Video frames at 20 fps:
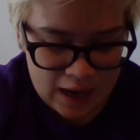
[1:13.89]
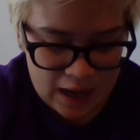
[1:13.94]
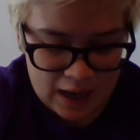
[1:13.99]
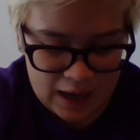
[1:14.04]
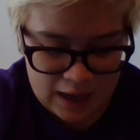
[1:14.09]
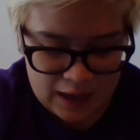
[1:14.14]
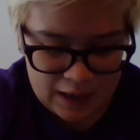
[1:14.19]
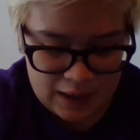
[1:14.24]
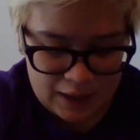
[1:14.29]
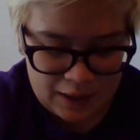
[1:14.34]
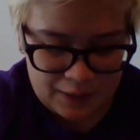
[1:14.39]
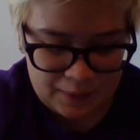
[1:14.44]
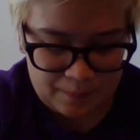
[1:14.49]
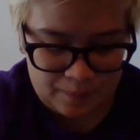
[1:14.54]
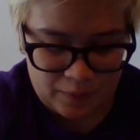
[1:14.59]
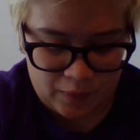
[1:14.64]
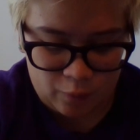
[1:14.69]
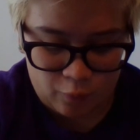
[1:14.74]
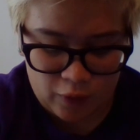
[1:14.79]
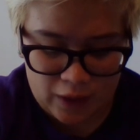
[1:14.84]

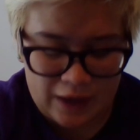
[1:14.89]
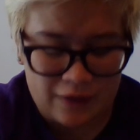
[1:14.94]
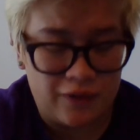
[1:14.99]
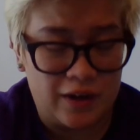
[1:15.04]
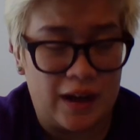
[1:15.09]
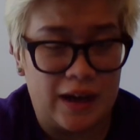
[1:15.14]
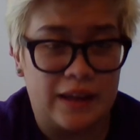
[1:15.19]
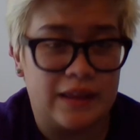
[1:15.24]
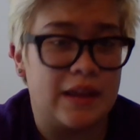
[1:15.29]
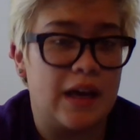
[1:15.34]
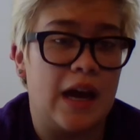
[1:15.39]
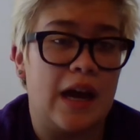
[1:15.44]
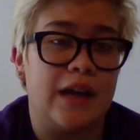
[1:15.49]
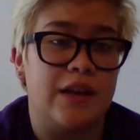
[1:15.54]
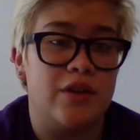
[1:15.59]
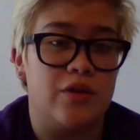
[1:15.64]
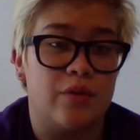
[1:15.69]
whatever like that,